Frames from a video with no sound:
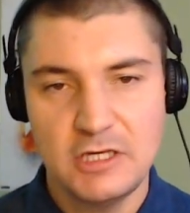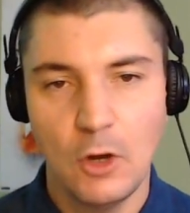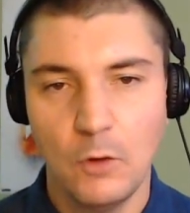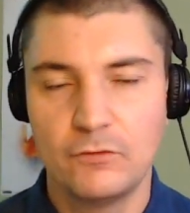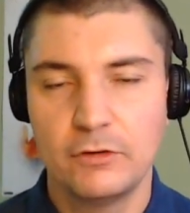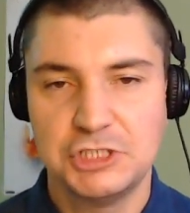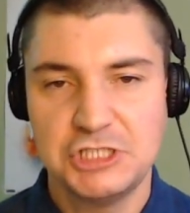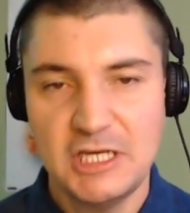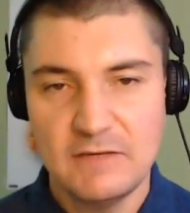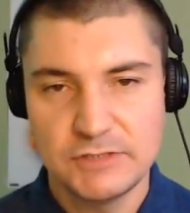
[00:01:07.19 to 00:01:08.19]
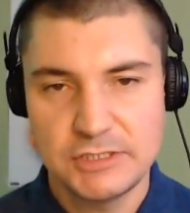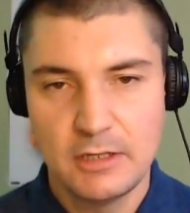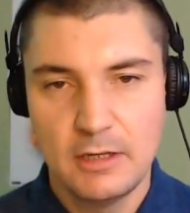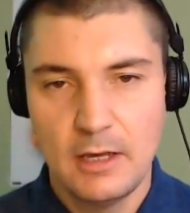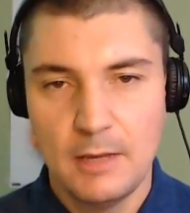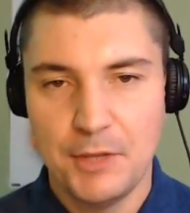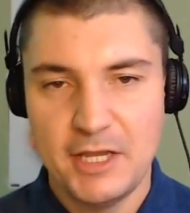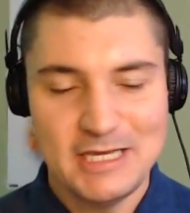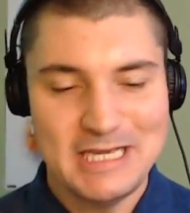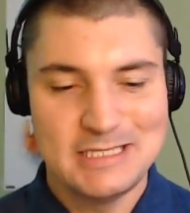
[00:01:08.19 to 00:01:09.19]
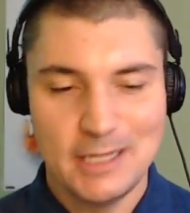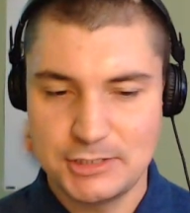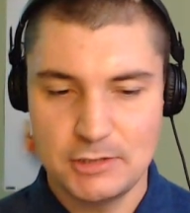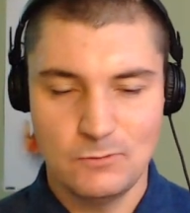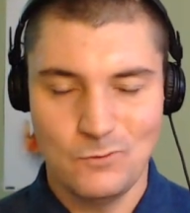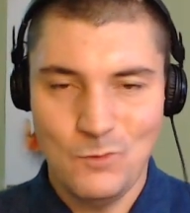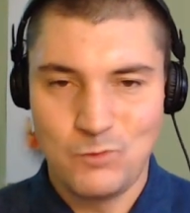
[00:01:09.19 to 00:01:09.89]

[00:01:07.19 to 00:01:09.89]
He overachieves, but he doesn't